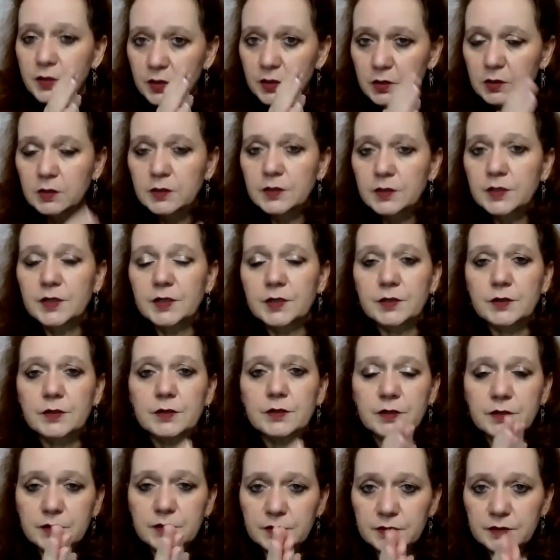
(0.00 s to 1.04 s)

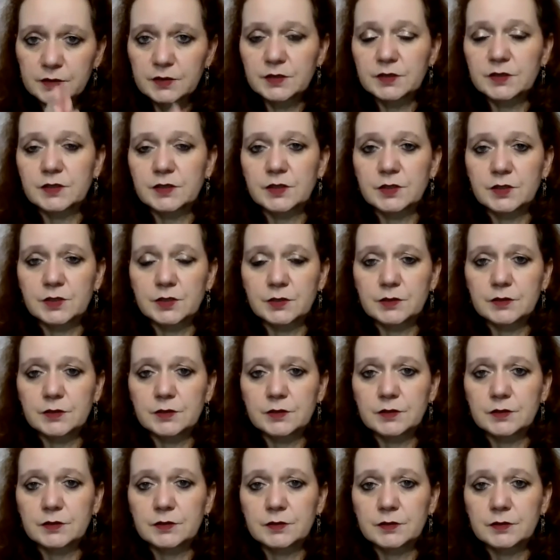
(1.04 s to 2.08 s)
clear
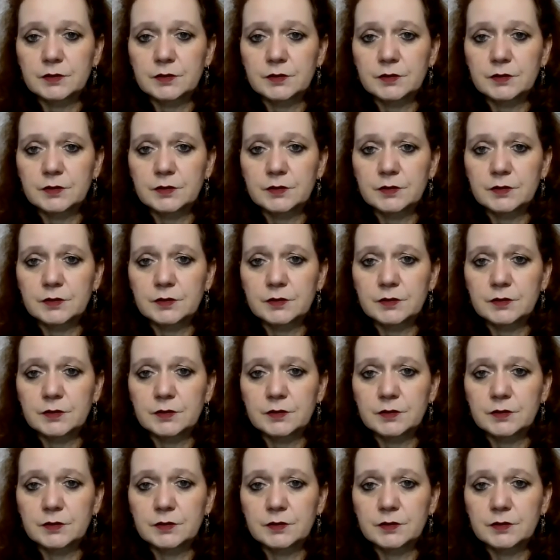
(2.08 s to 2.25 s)
decisions.